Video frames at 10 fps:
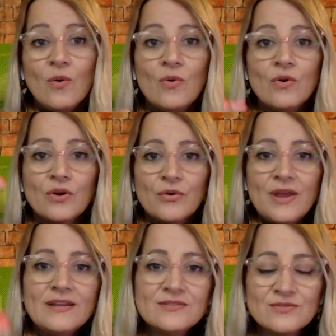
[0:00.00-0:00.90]
Or
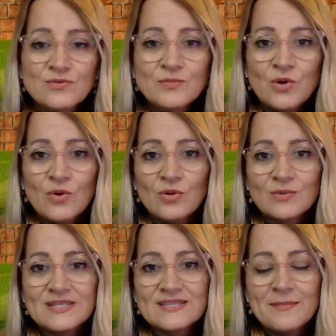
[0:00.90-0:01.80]
create a Zoom call
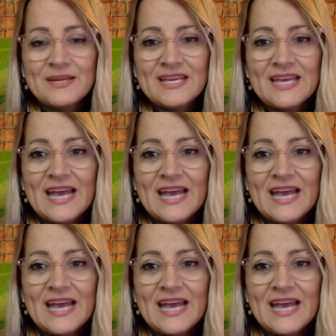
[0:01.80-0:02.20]
with somebody